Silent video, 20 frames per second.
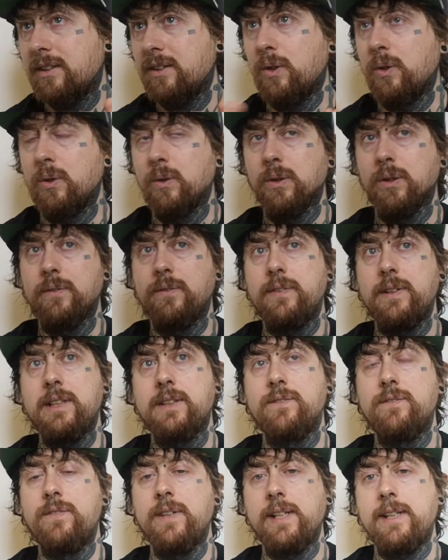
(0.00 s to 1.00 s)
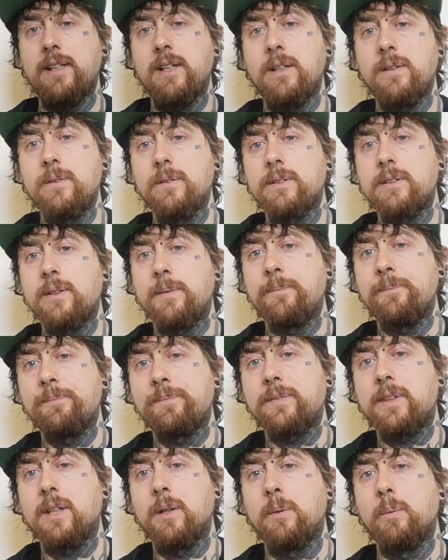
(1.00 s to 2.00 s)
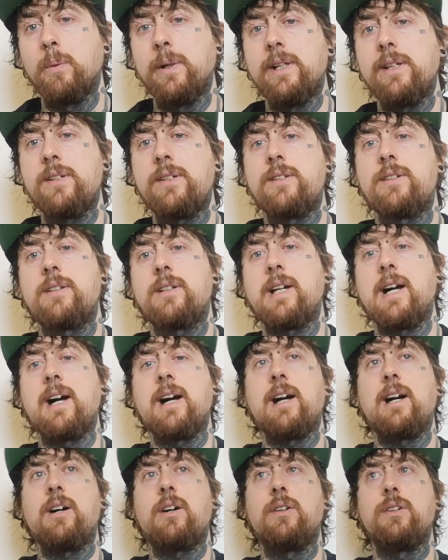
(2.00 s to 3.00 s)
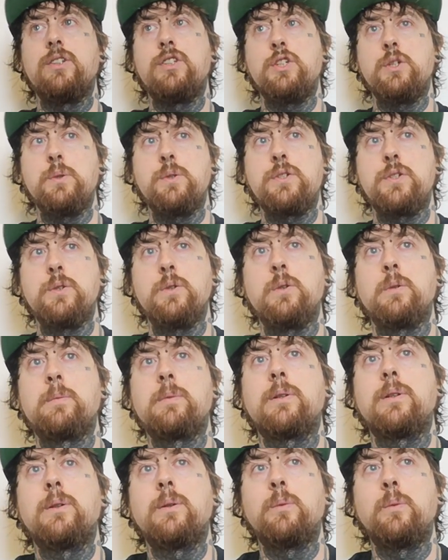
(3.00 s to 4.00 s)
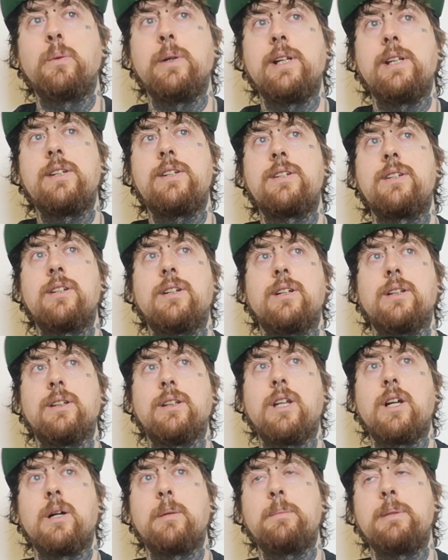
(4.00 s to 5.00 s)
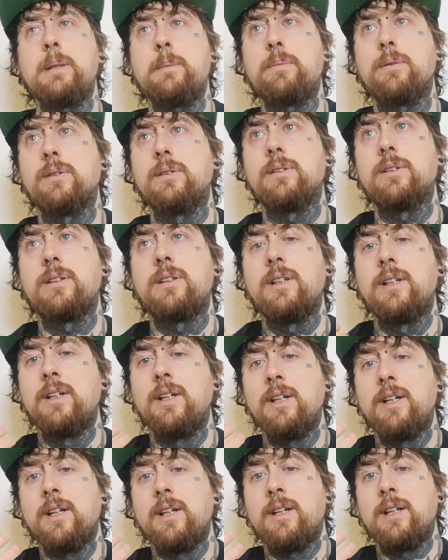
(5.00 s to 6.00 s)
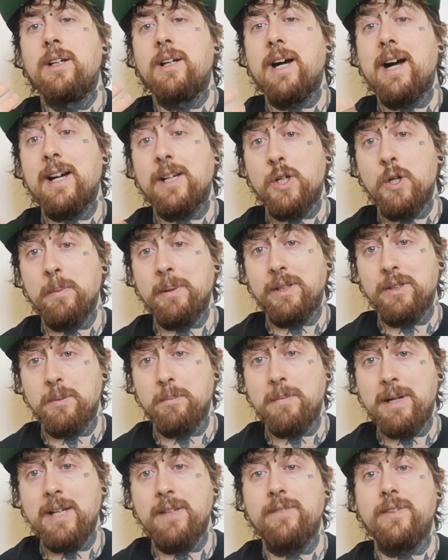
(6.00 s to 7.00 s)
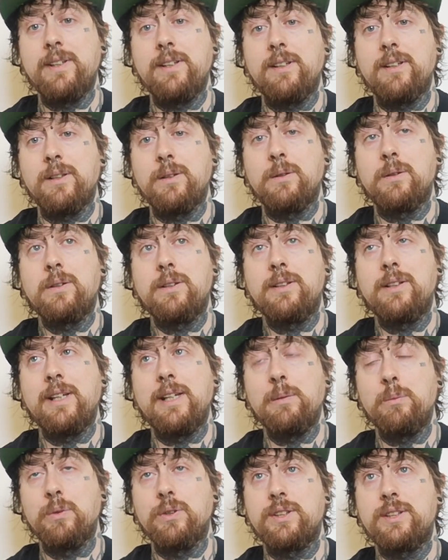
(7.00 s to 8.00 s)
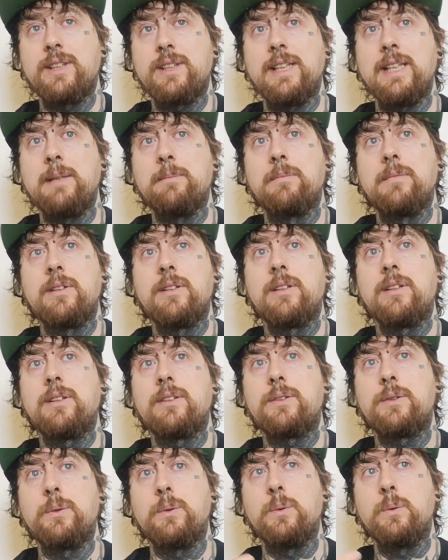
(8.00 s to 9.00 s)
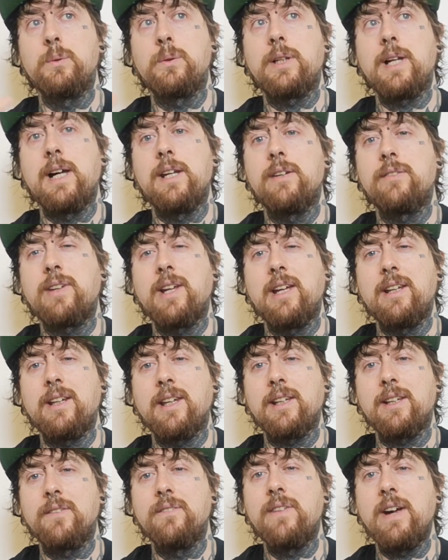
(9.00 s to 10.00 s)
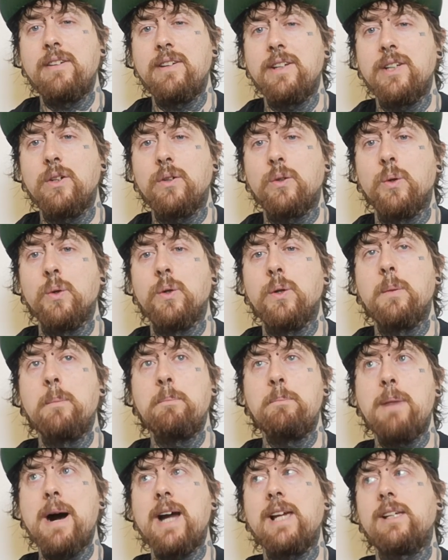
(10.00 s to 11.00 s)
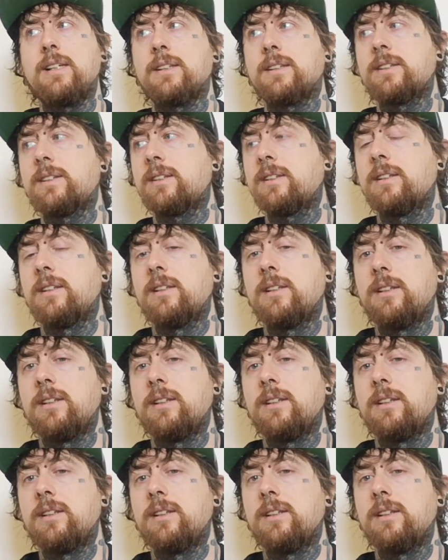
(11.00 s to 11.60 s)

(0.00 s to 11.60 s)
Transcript: all of these videos, which are on YouTube, which a lot of people are coming to my video, it would seem, to kind of get like a very unbiased